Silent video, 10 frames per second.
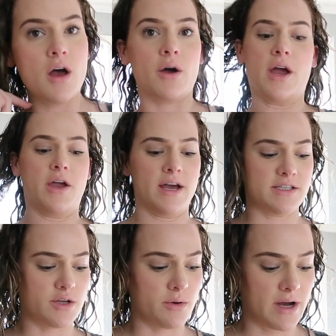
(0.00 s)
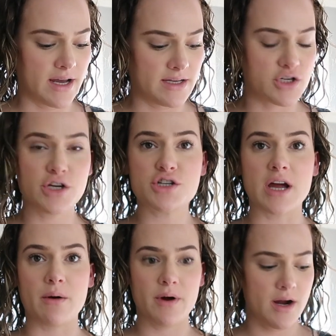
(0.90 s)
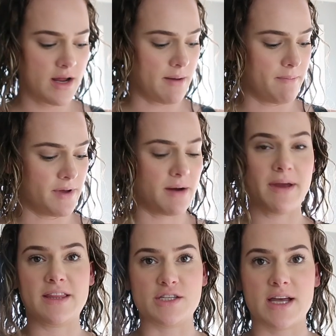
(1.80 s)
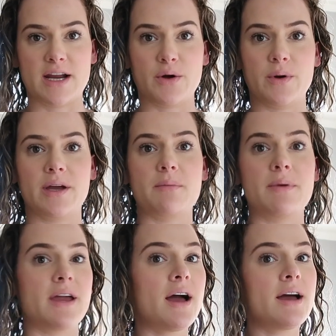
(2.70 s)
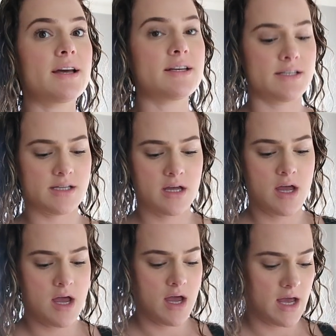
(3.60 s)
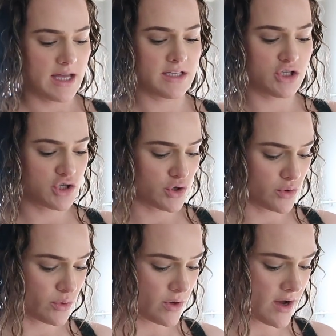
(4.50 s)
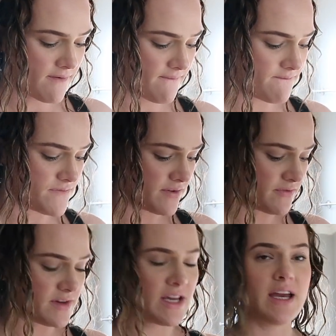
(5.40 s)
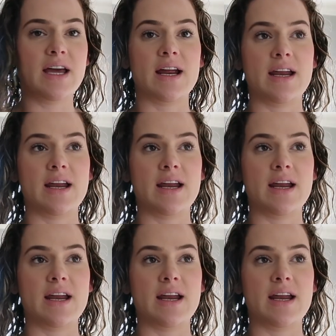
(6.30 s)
Okay guys, so I took a shower. I'm gonna make this kind of quick because it's 2:50 and